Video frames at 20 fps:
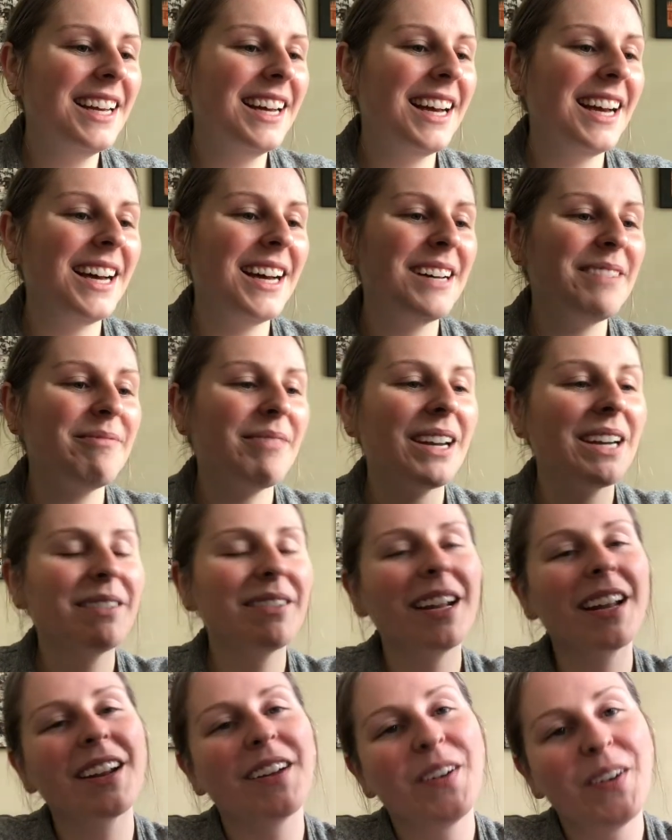um, but I'm
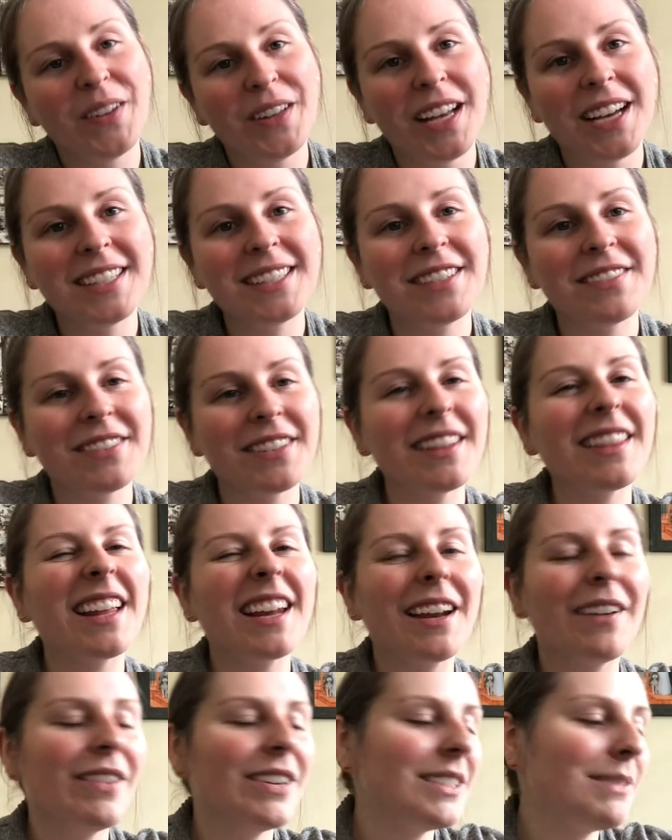not a whole lot different than
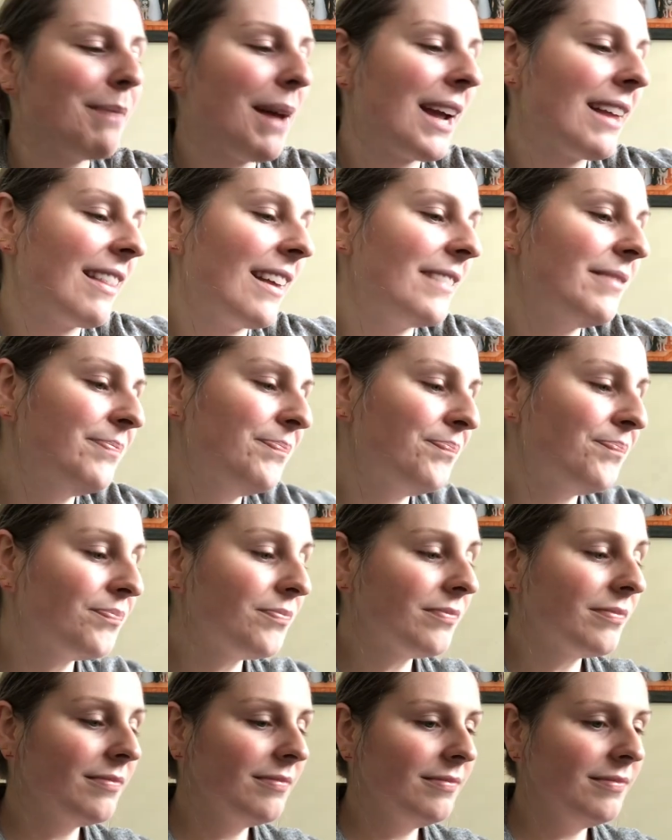I was back then.
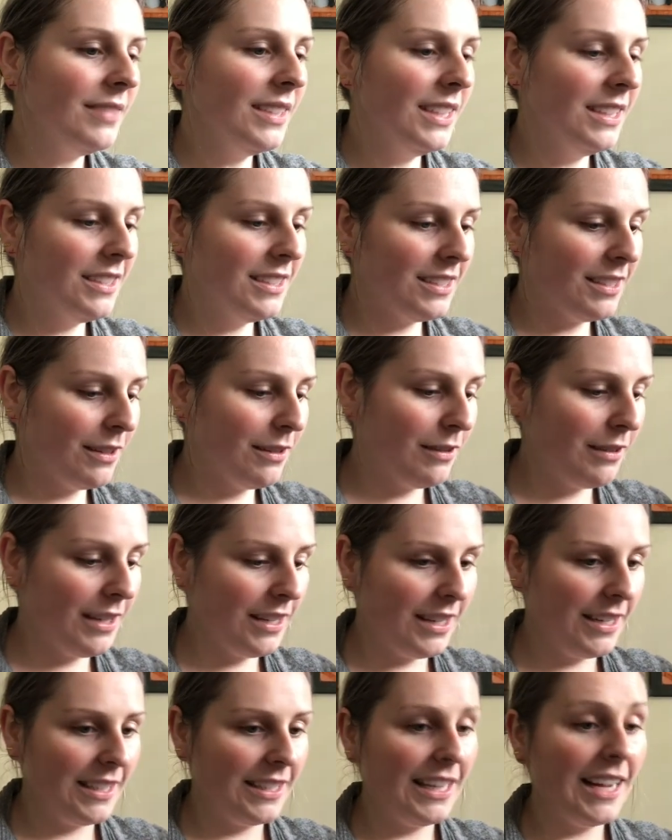So
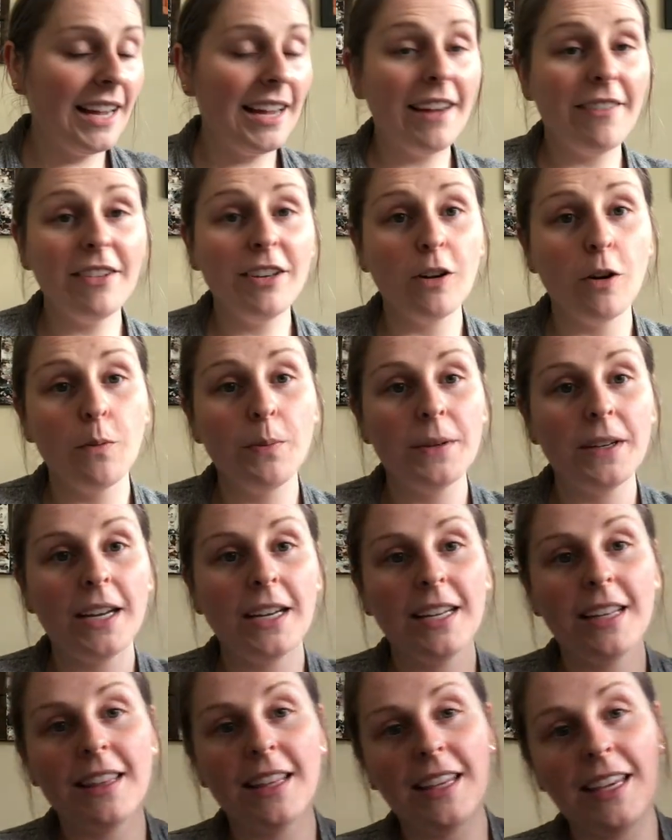uh, yeah, I haven't opened
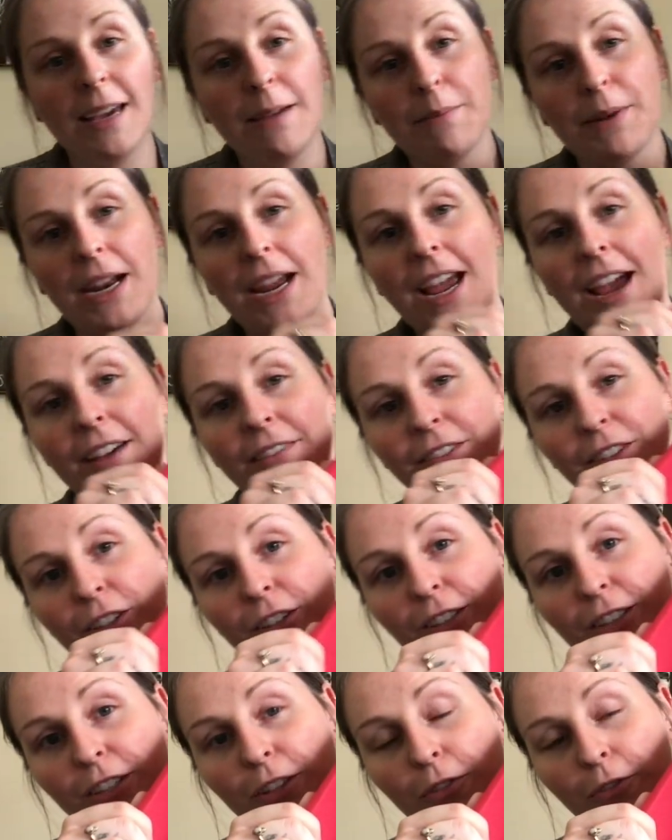anything yet, but I have
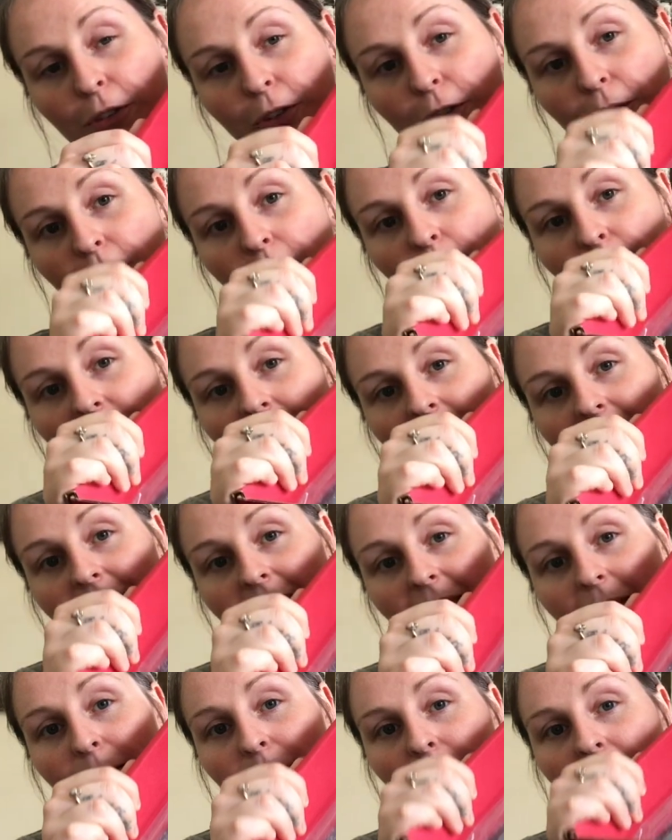looked through at what they
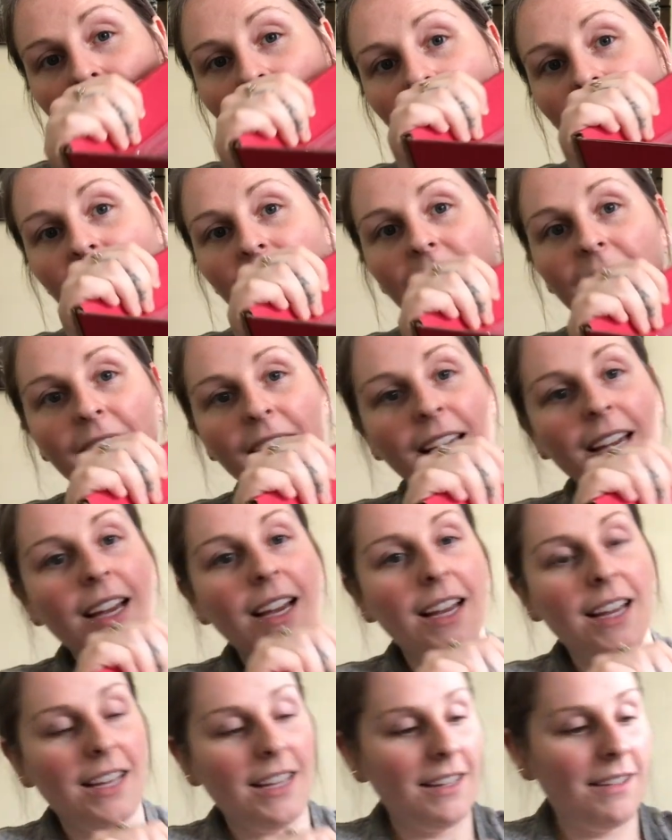sent me.
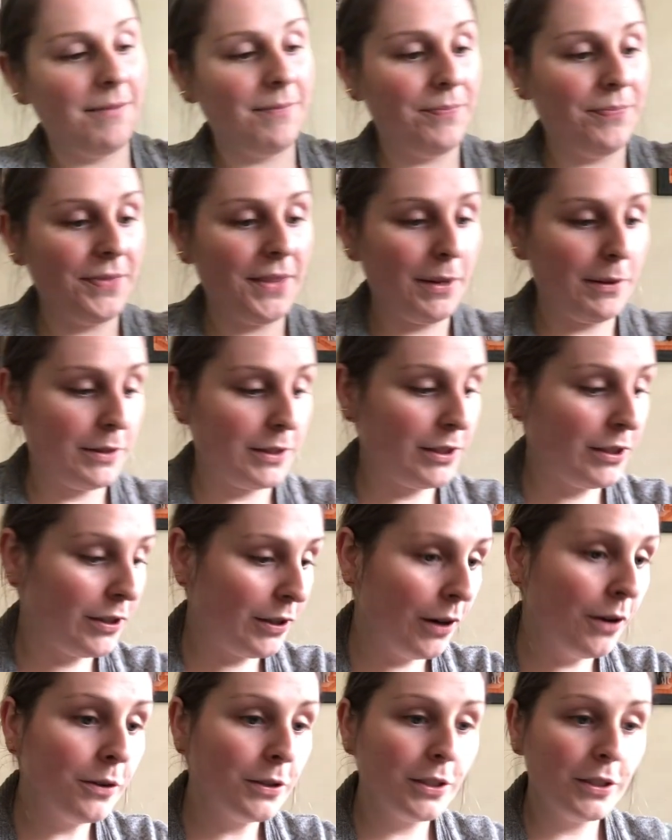Um, they were
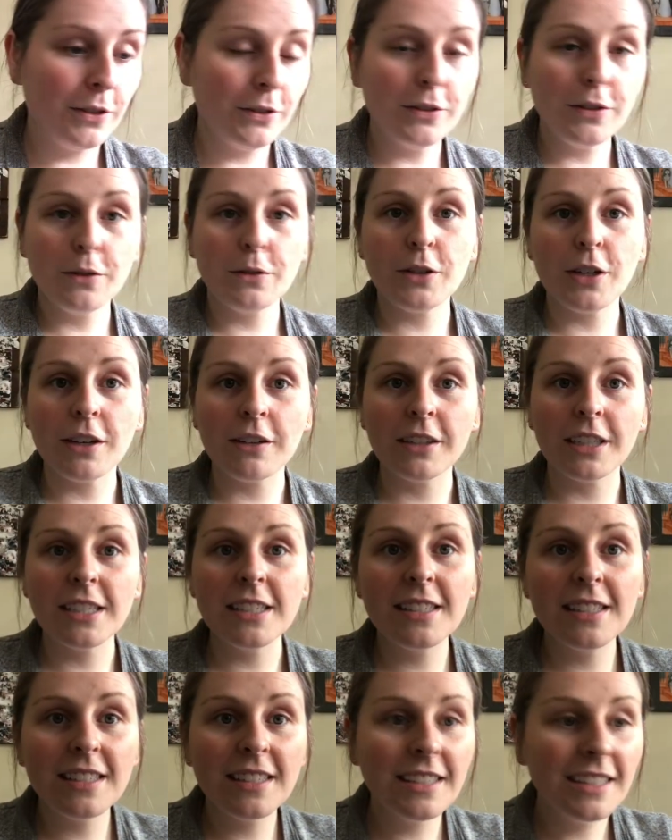so, so, so
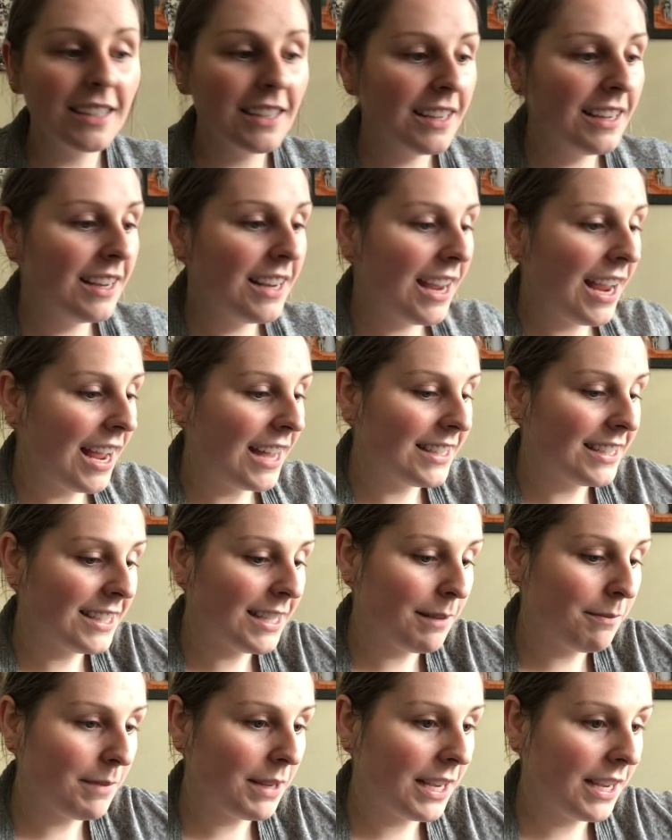generous and
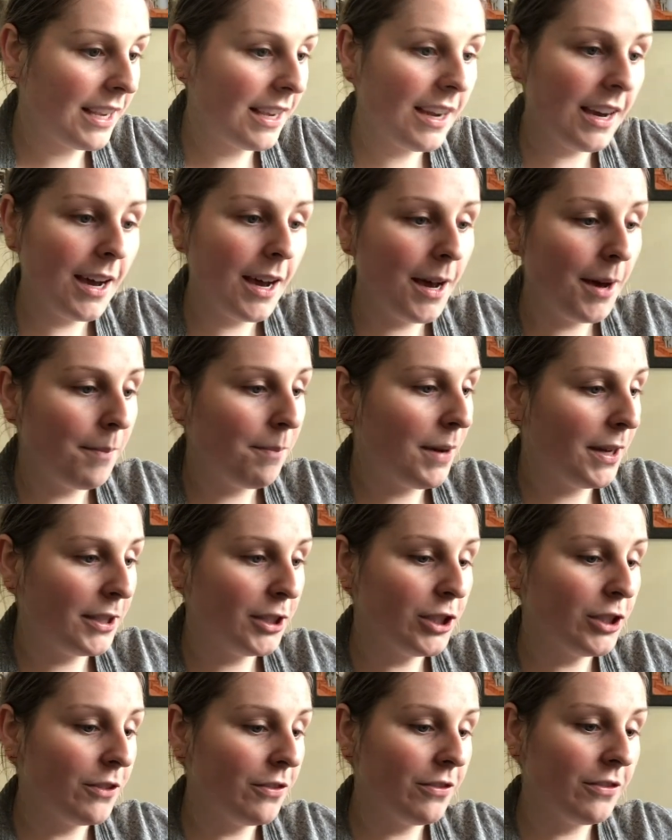sent me a
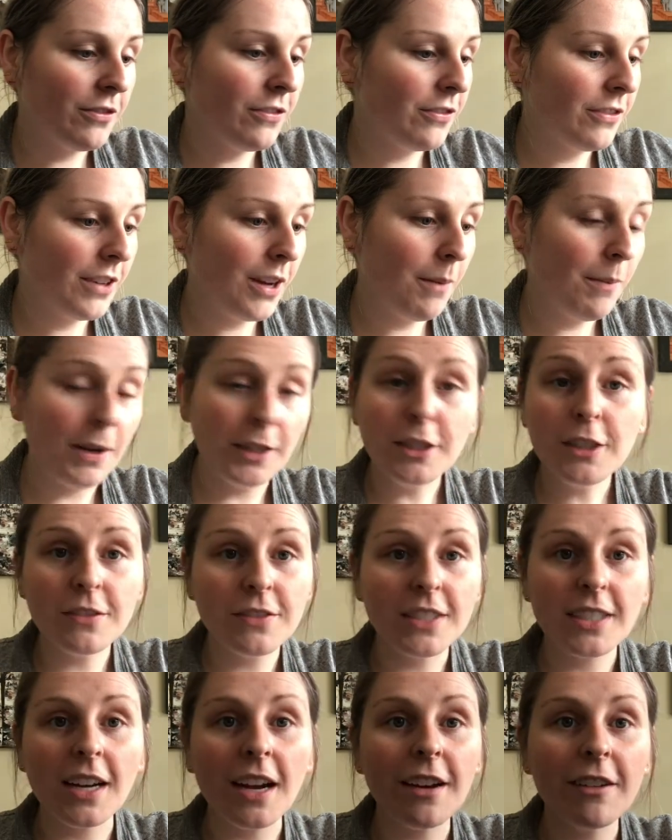bunch of, a bunch of
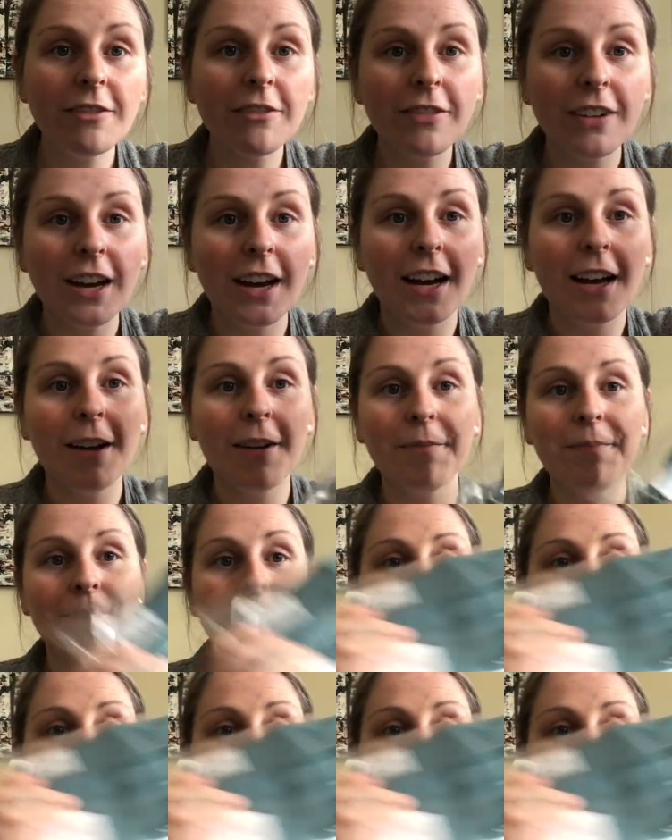stuff. Um,